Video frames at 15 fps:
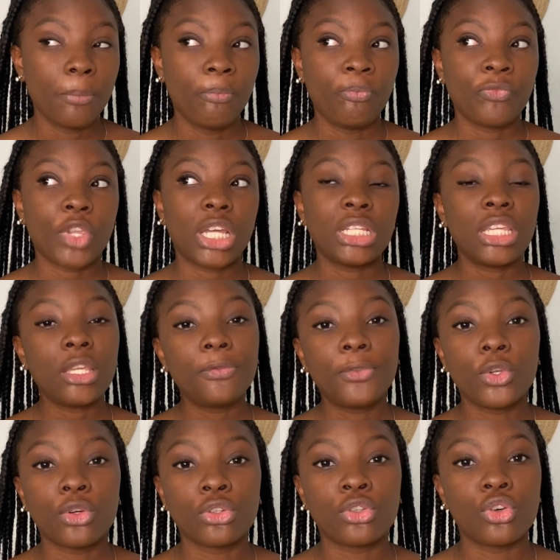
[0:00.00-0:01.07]
And if
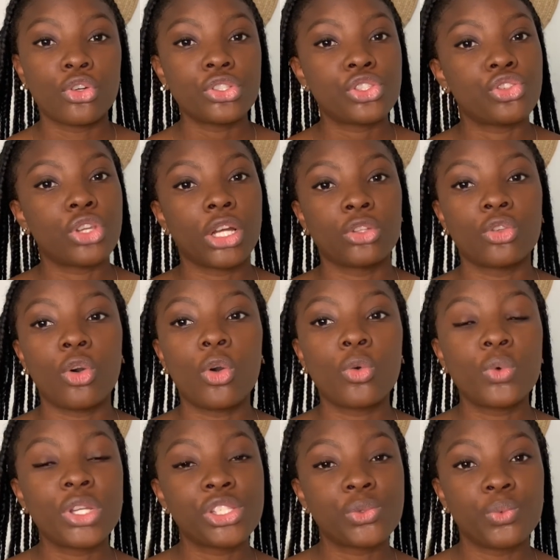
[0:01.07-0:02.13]
you're not, you can
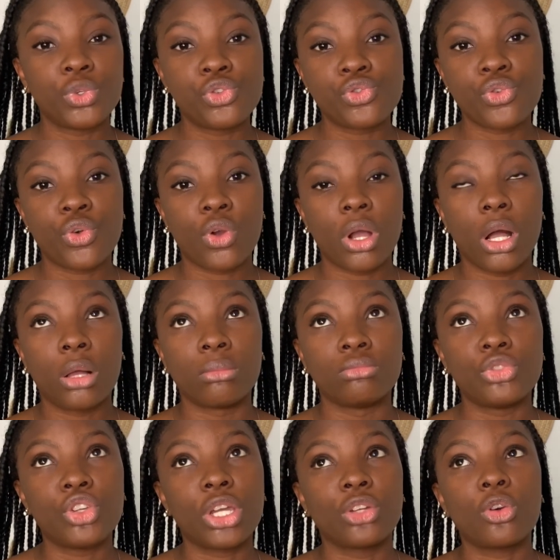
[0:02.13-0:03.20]
always withdraw. You
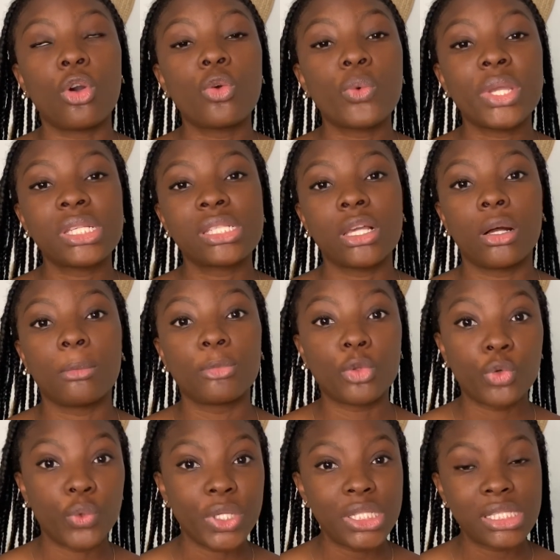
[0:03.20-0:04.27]
can always
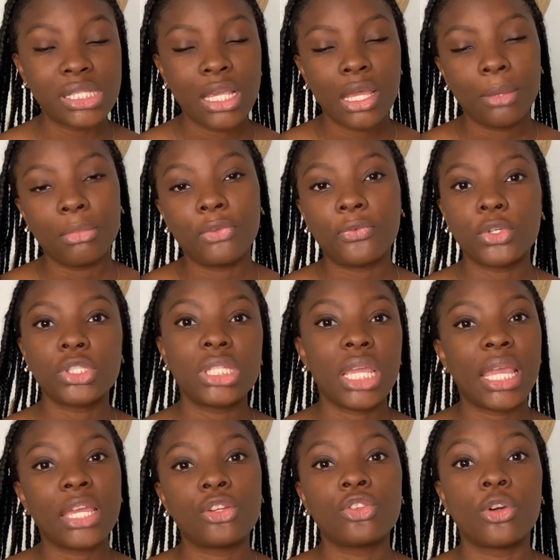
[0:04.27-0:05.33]
quit before the
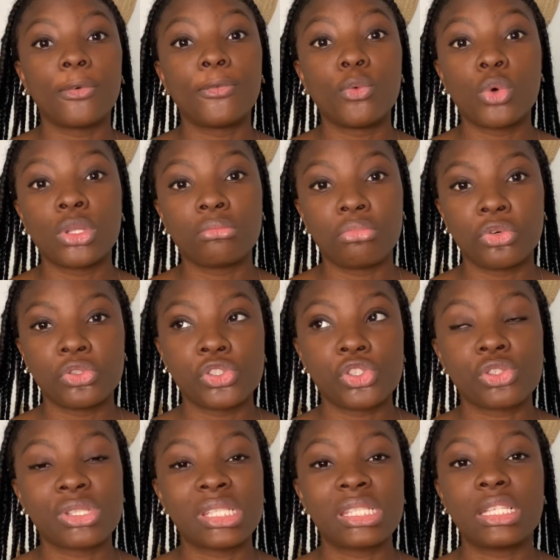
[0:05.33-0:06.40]
end of 1 month to
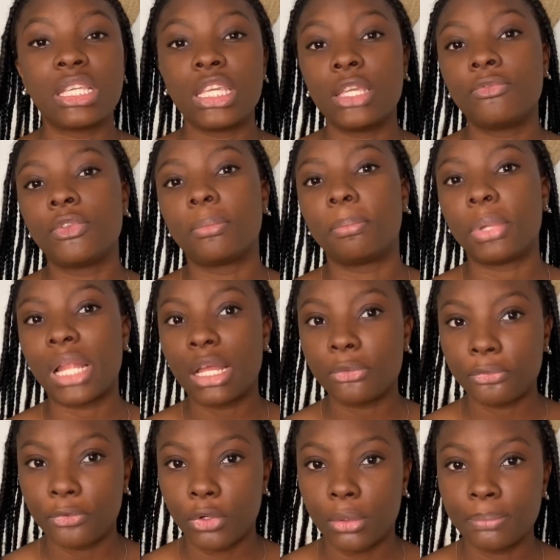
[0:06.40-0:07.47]
see if the
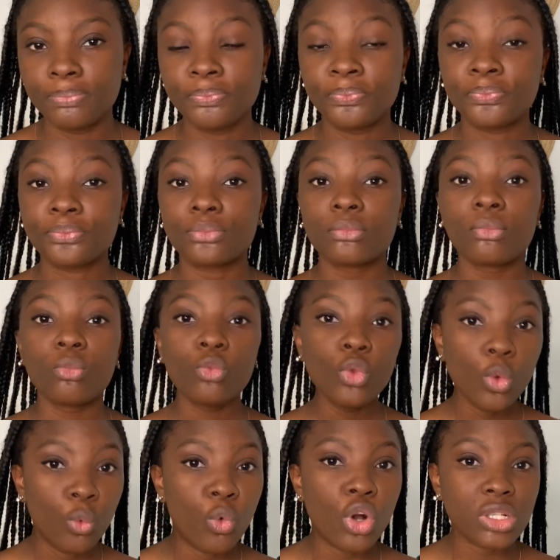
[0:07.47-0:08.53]
platform
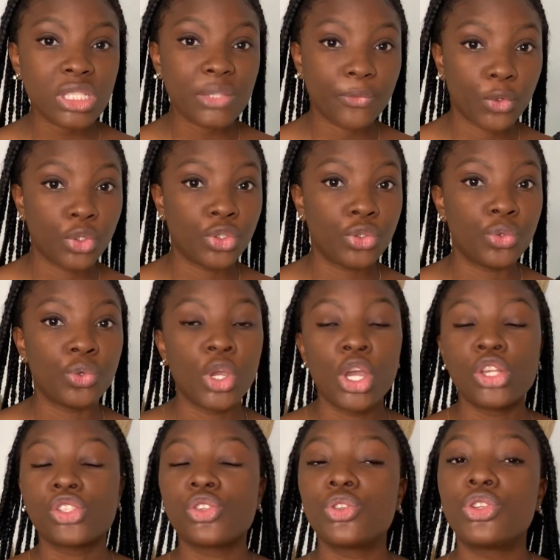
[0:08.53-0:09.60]
works for you.
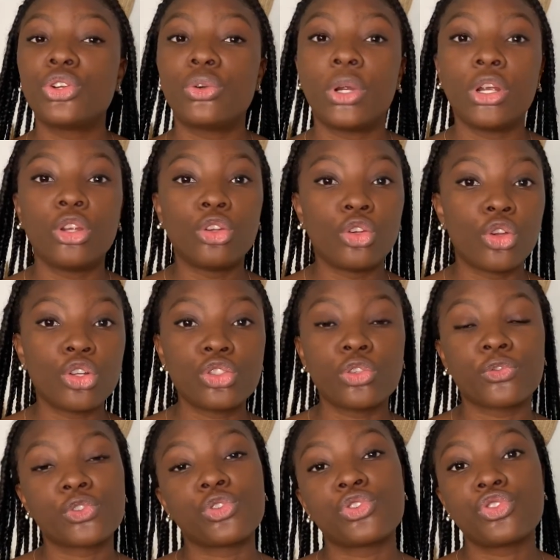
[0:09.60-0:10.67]
So there are a lot of
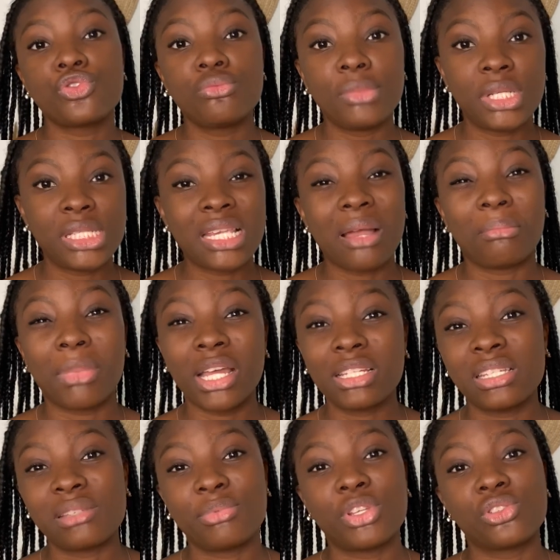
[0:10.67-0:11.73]
social media
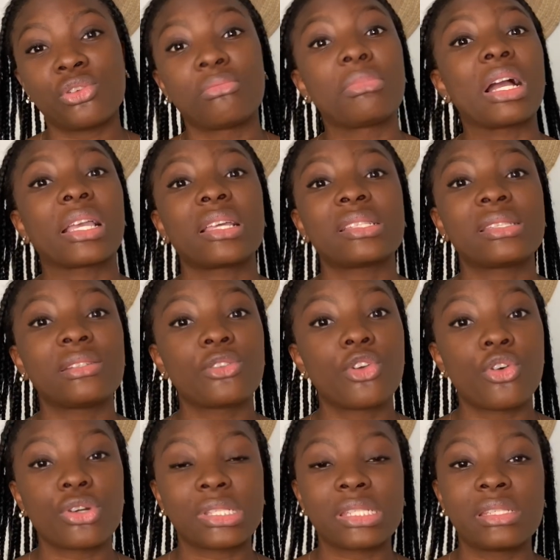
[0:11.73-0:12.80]
management or marketing
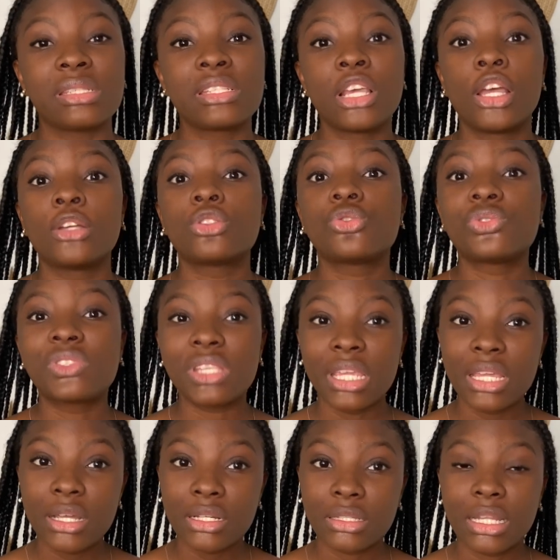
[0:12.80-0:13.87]
courses to take
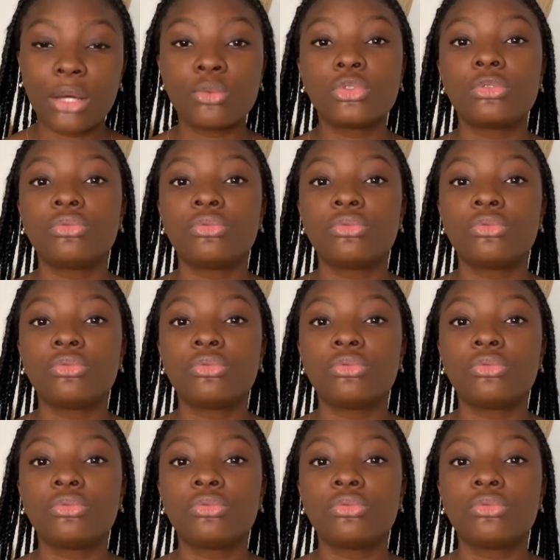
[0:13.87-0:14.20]
that would